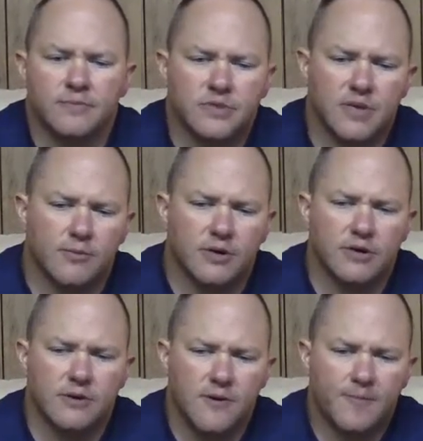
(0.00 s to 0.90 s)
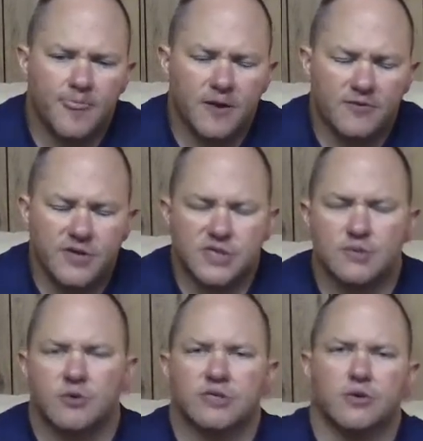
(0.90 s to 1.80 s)
So I'm going to, this is
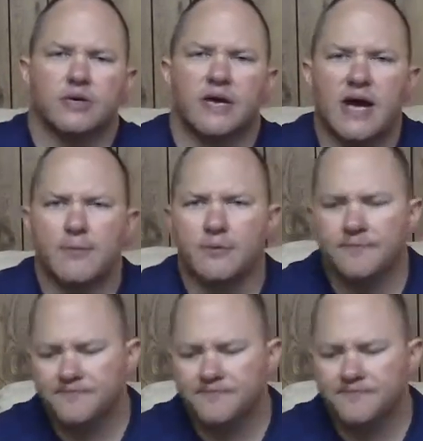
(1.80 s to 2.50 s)
what's going to happen.